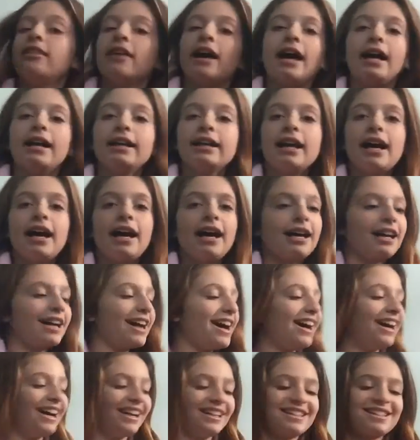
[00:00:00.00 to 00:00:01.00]
Then I
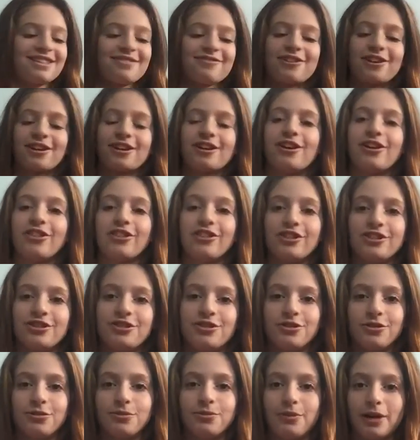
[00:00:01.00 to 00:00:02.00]
got something called the
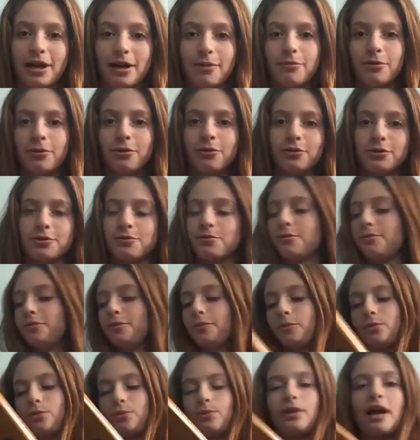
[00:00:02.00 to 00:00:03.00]
Soup Bible, which
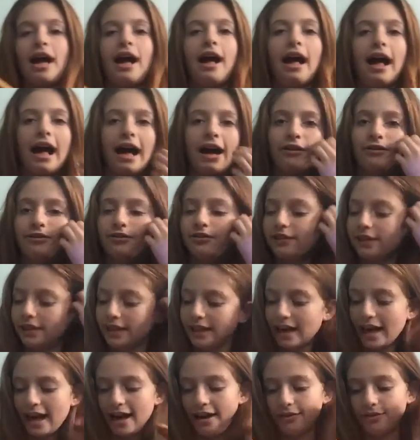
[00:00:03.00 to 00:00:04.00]
half
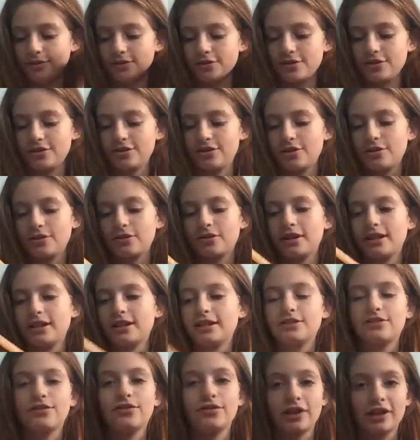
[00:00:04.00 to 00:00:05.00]
and half was a joke, like
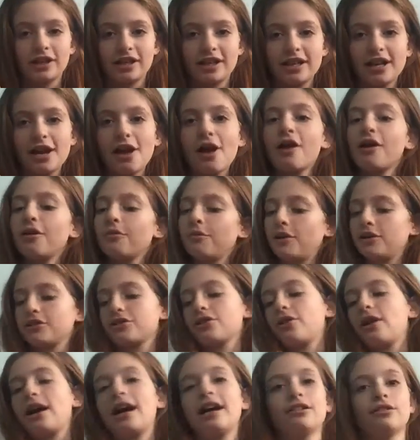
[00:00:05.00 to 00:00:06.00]
it's funny. But
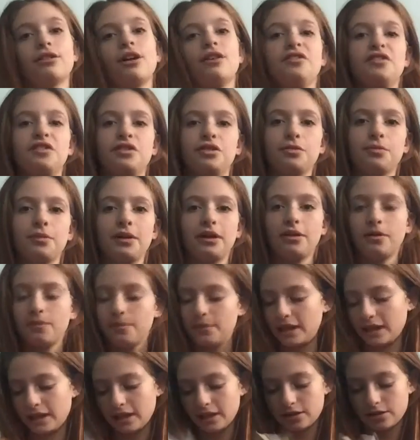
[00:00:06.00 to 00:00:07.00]
also, I love soup. I love
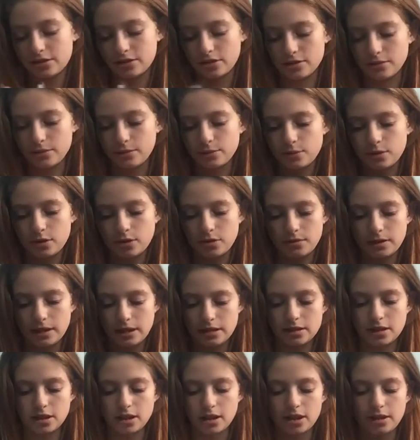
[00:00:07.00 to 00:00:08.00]
making soup. Soup
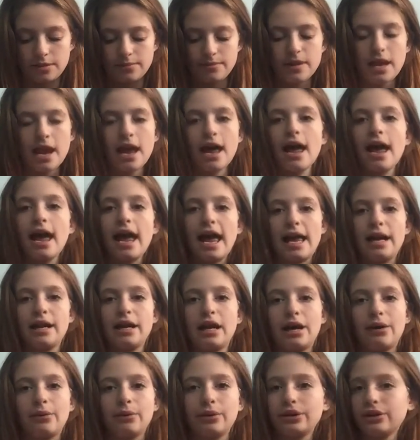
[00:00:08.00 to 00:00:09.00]
tastes good.
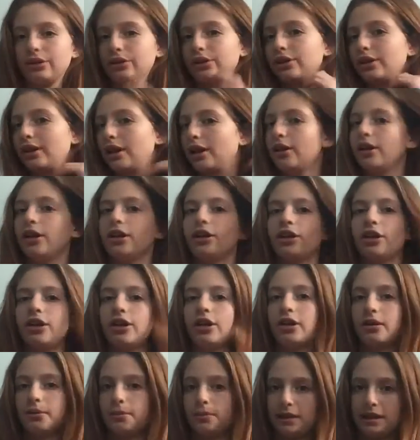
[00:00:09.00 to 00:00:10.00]
And I want to learn how to
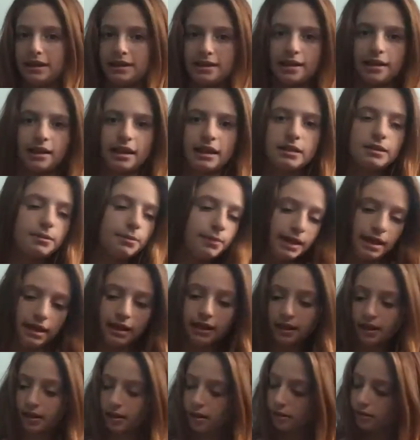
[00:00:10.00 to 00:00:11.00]
cook because I like to
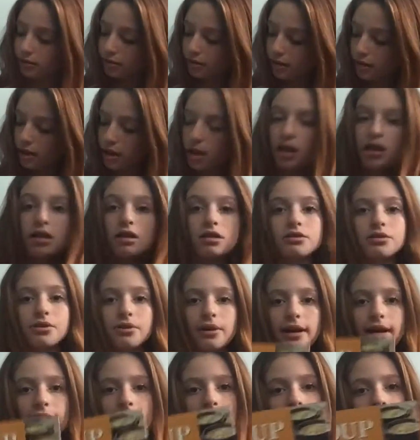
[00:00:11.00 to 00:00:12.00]
bake.
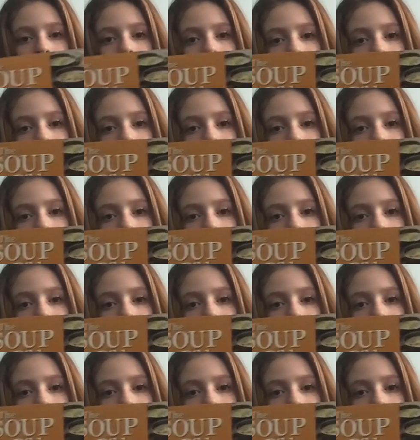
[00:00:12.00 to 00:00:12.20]
So I got